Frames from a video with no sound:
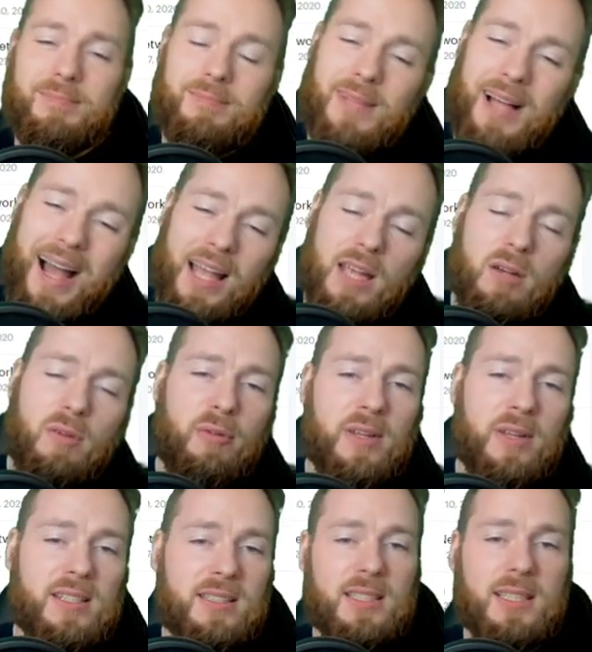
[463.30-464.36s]
higher
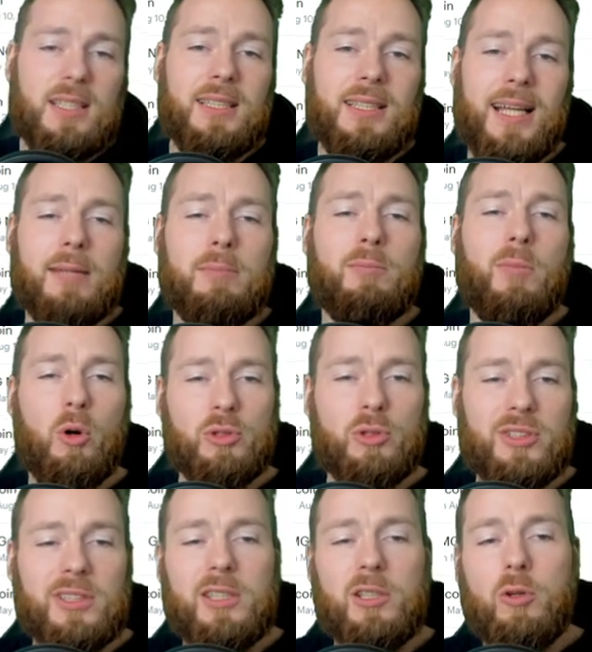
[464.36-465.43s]
fees than
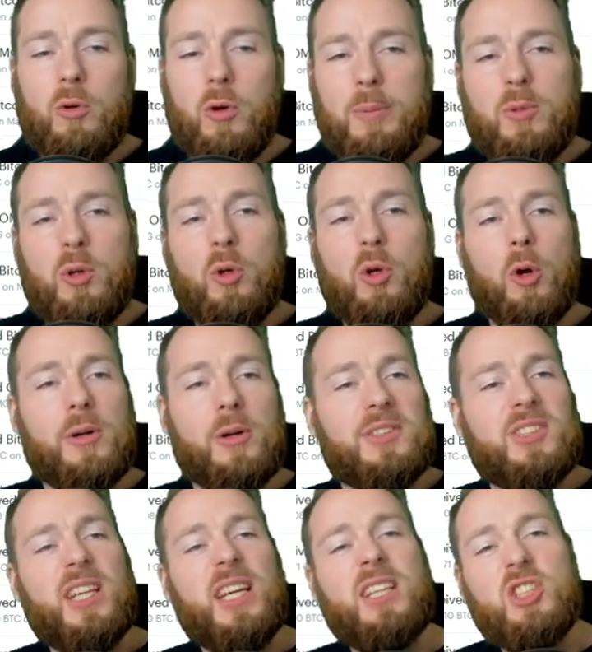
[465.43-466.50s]
most
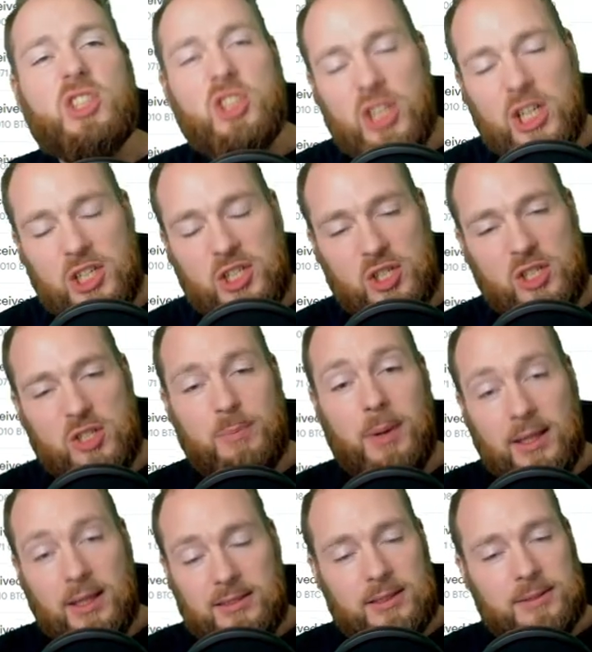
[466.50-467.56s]
cryptocurrency exchanges,
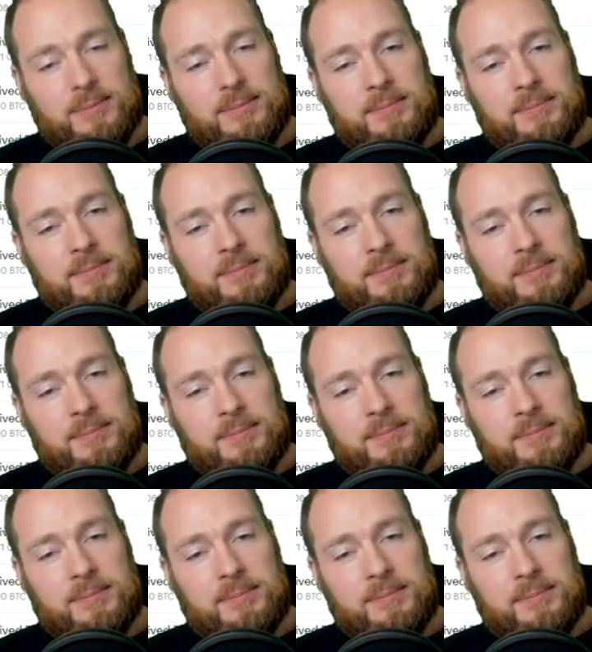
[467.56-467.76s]
but